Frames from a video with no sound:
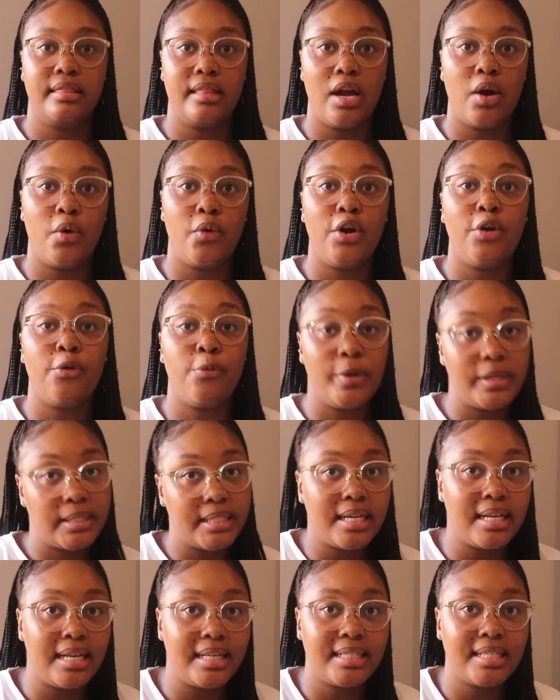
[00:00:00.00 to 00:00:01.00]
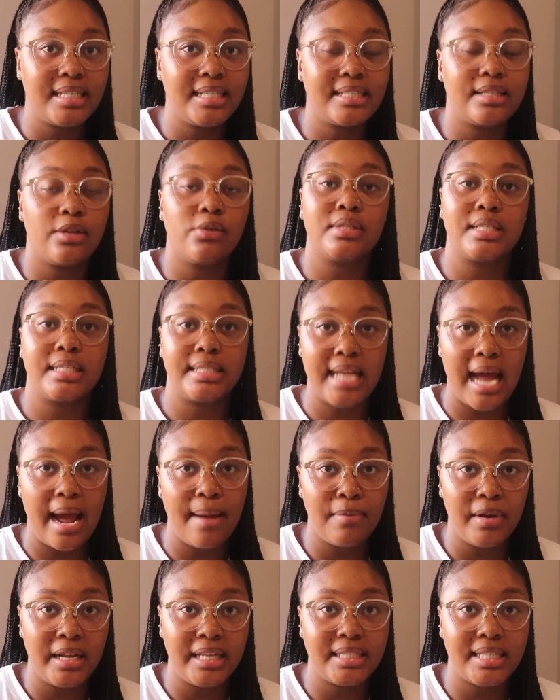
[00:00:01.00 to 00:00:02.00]
There were written letters, there was a
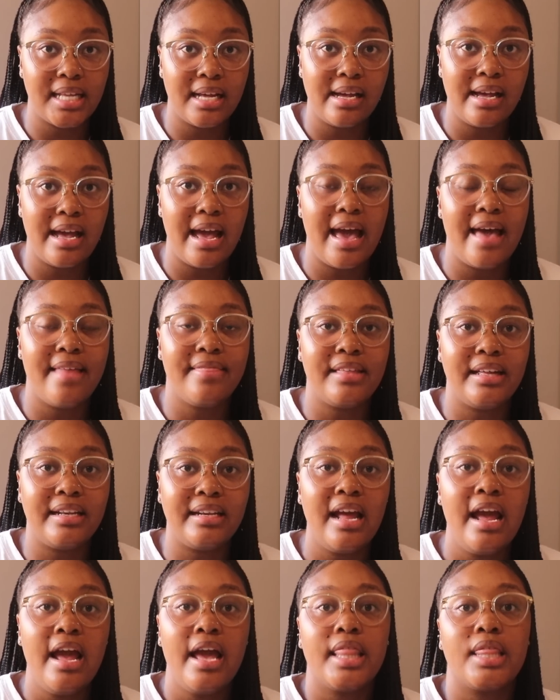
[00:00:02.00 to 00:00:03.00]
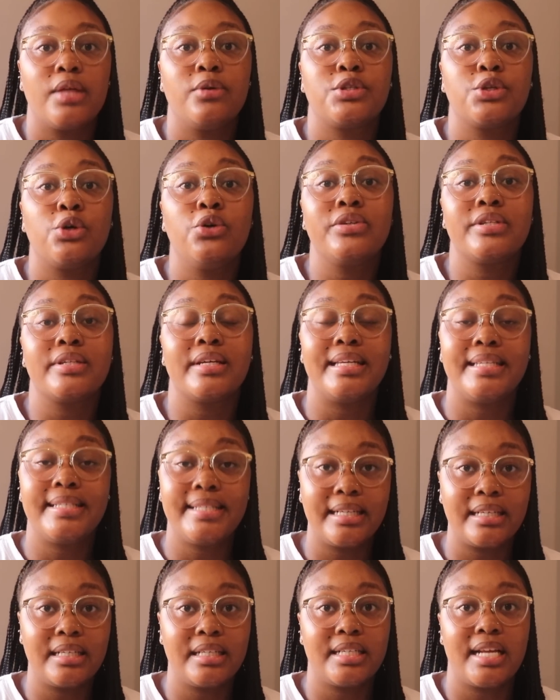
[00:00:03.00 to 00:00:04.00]
typed letter, and then there was also a
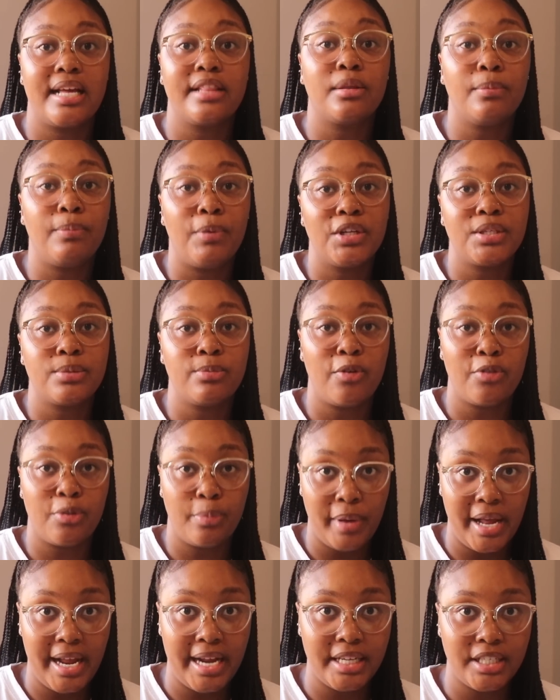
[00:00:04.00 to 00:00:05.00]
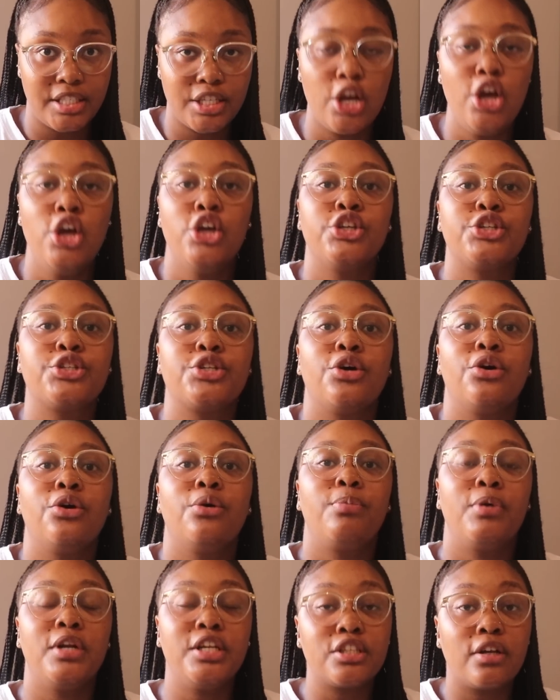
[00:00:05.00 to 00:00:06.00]
signature at the bottom of the page.
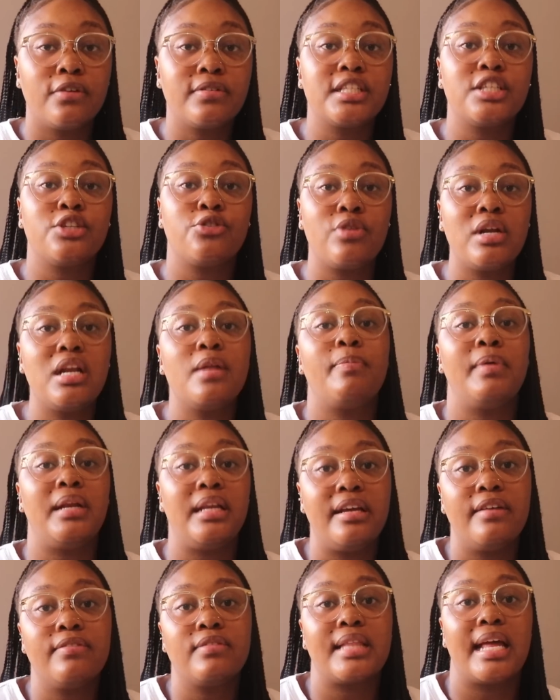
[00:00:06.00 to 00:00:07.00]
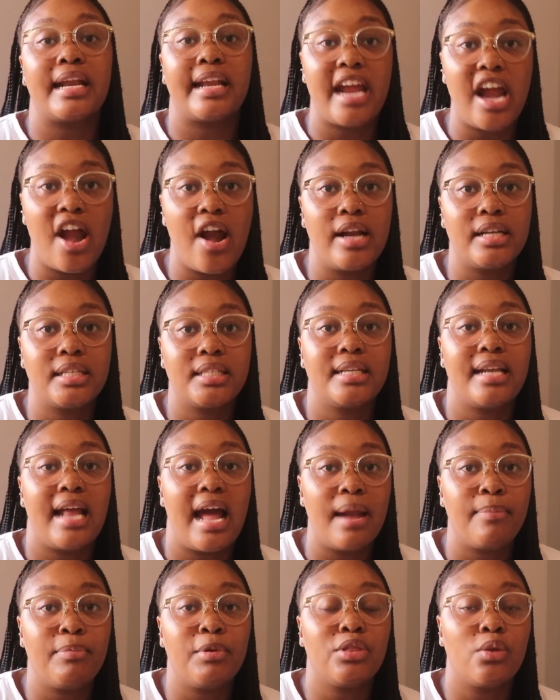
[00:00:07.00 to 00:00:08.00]
So police officers really believed that Carrington
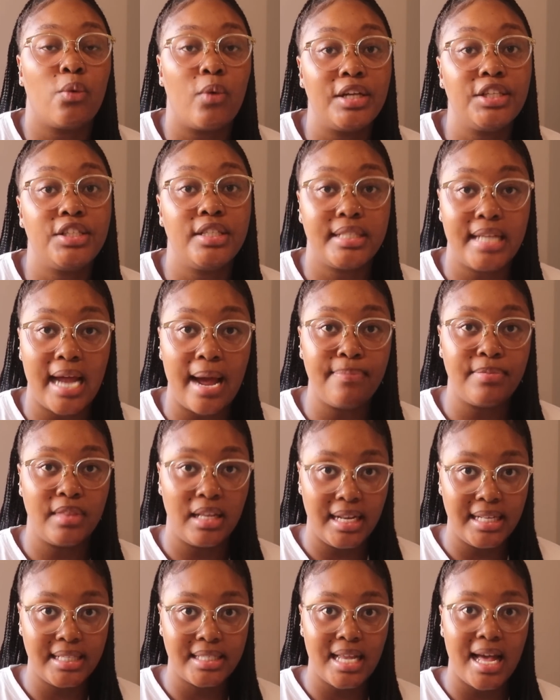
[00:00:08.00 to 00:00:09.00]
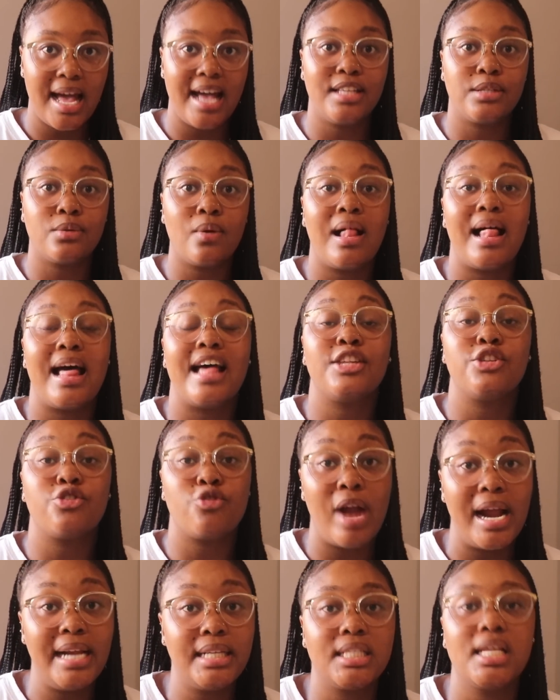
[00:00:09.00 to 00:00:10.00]
had been the one to type the letter as well as
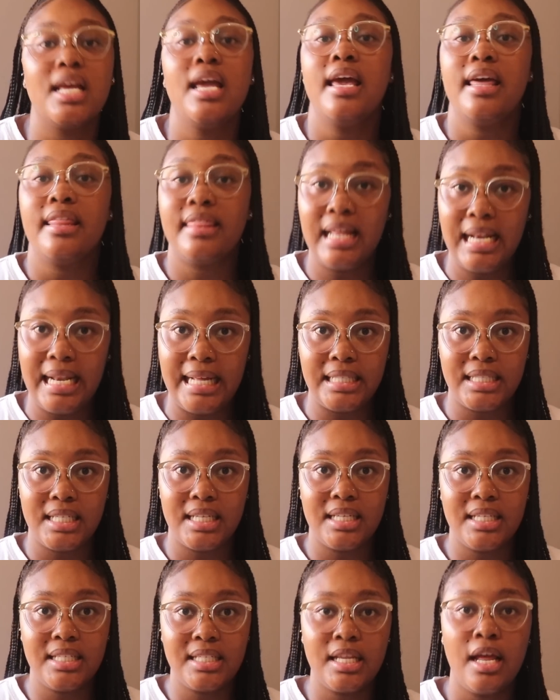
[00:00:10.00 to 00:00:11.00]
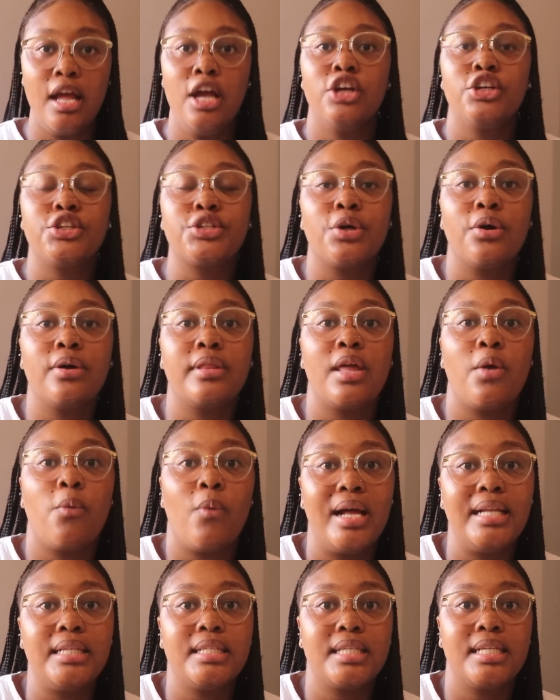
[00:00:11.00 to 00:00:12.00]
write the letters. So they
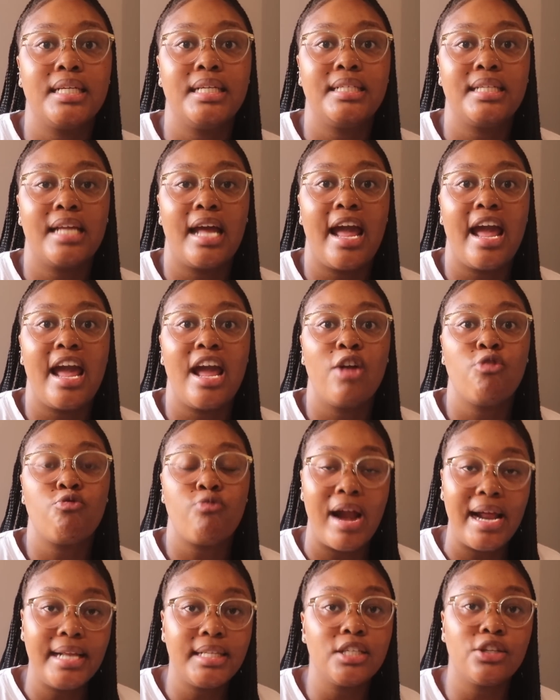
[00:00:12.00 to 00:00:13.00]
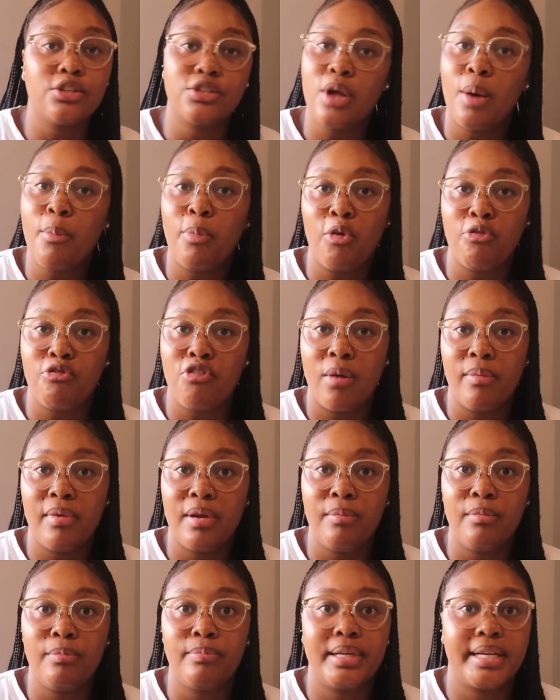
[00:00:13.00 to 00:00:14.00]
wanted a writing sample from
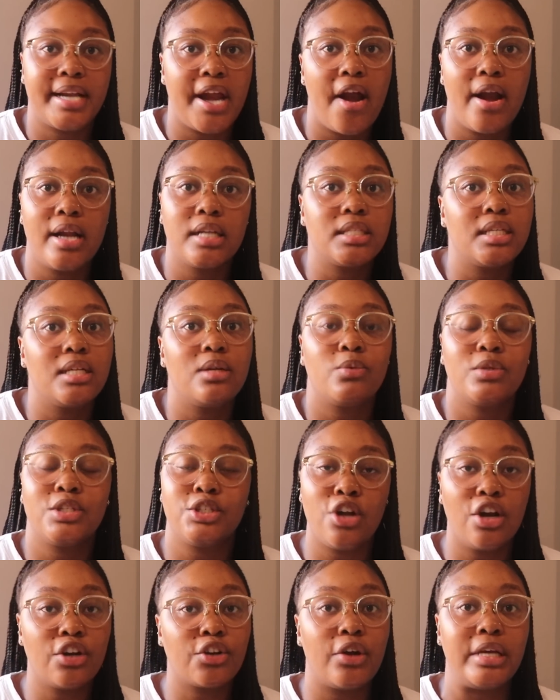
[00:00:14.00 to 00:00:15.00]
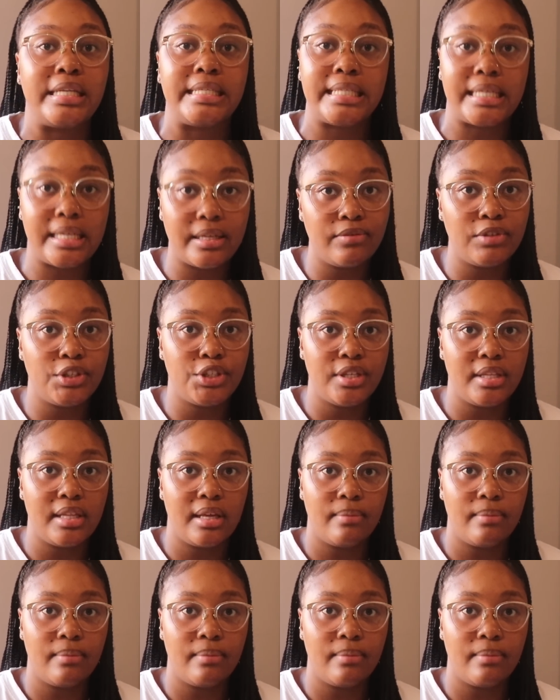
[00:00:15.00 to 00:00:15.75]
him, but Carrington was not going to give it to